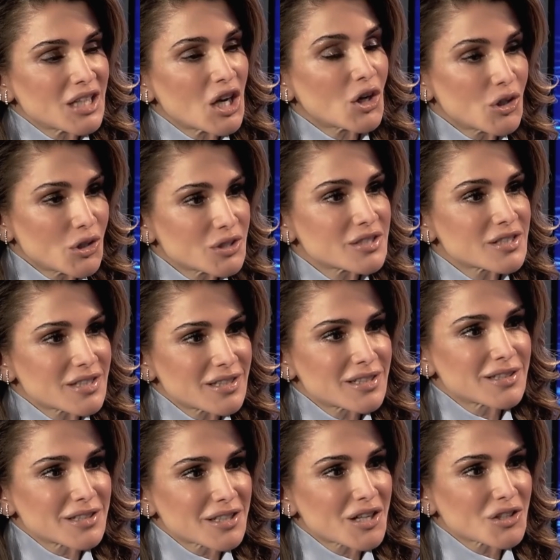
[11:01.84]
hurt
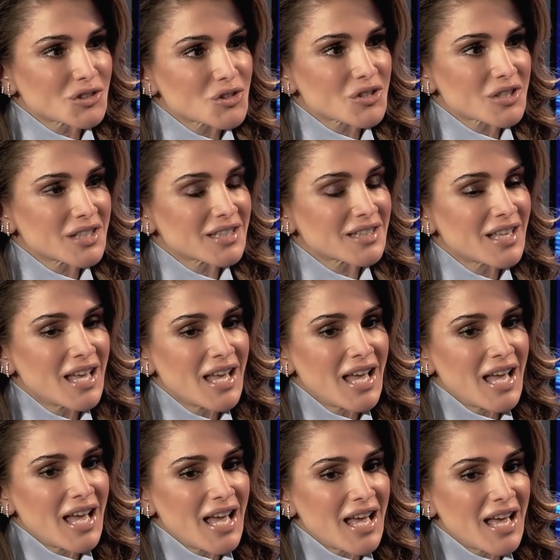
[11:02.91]
the country.
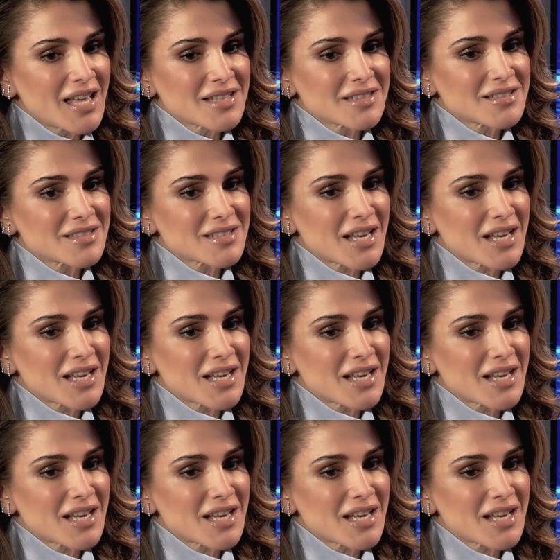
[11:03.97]
And